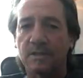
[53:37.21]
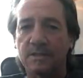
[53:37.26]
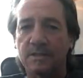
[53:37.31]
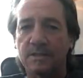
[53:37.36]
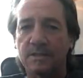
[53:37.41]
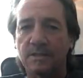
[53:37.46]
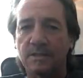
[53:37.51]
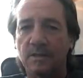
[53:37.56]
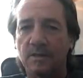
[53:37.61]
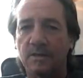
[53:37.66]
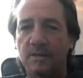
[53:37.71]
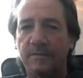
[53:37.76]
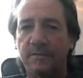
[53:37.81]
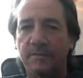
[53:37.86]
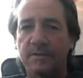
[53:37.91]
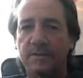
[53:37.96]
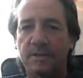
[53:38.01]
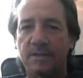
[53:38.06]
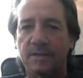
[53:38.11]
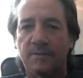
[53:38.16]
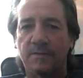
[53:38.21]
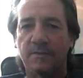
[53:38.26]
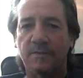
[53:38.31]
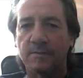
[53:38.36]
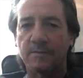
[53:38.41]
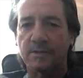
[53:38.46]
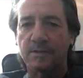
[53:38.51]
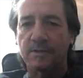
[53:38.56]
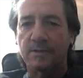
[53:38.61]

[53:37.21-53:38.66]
You can't give yourself a mountain to climb.